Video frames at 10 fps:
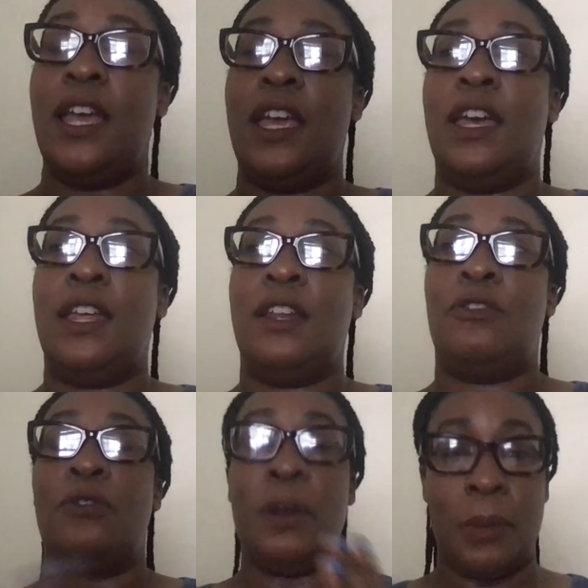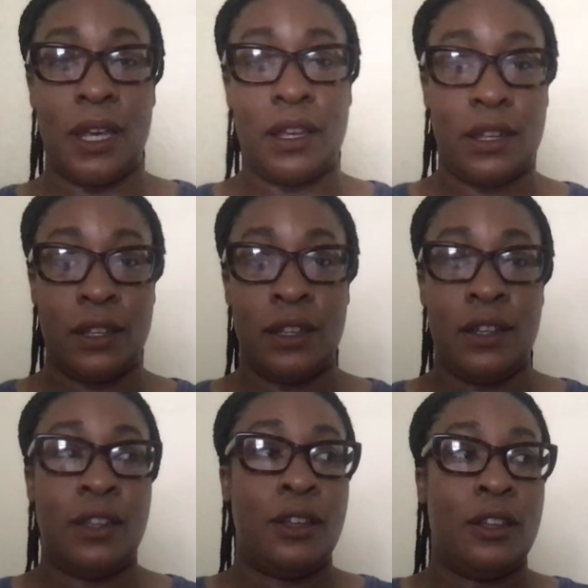and Remick.
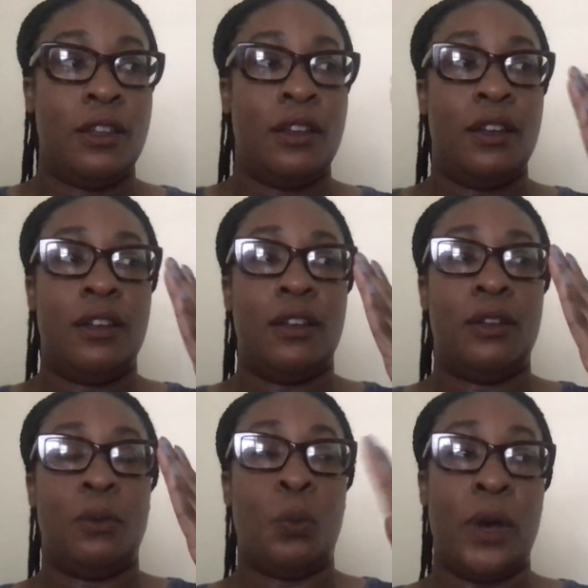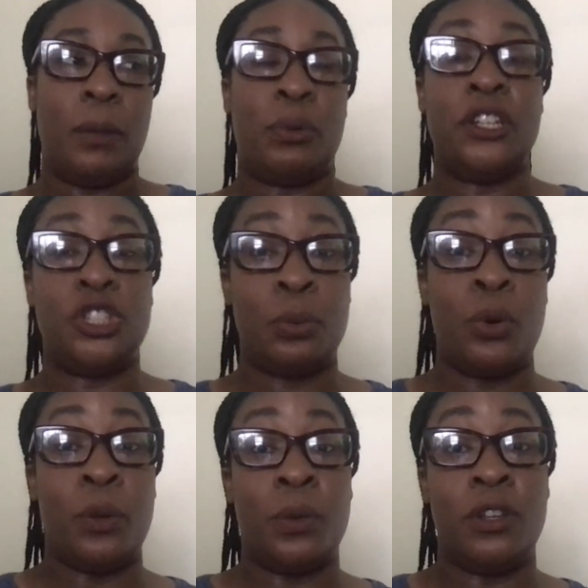What Preacher
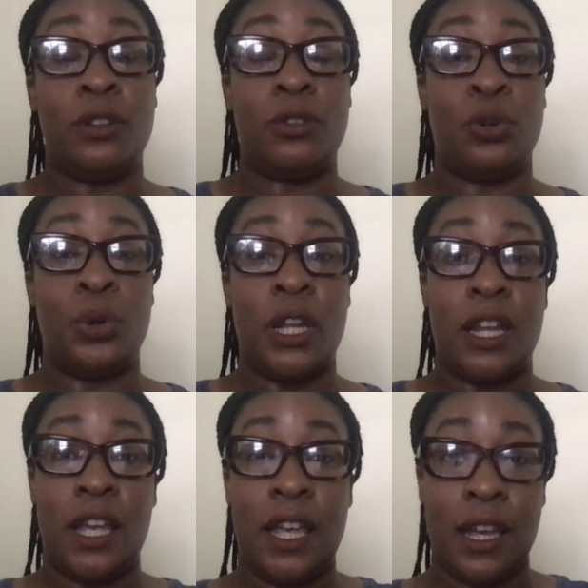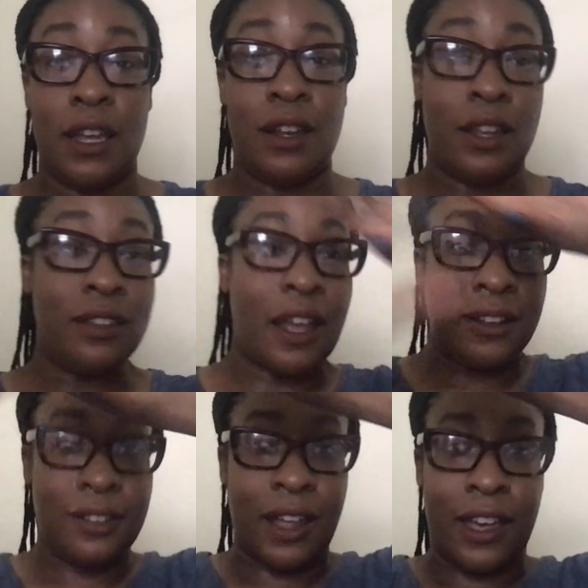Boy went through in the end. It's
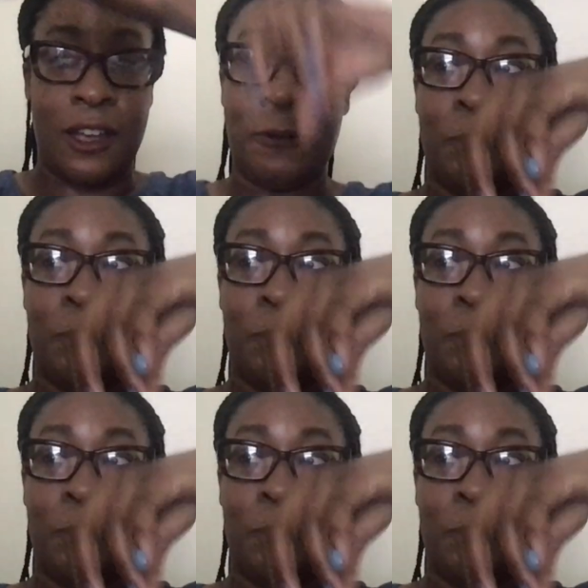like this, like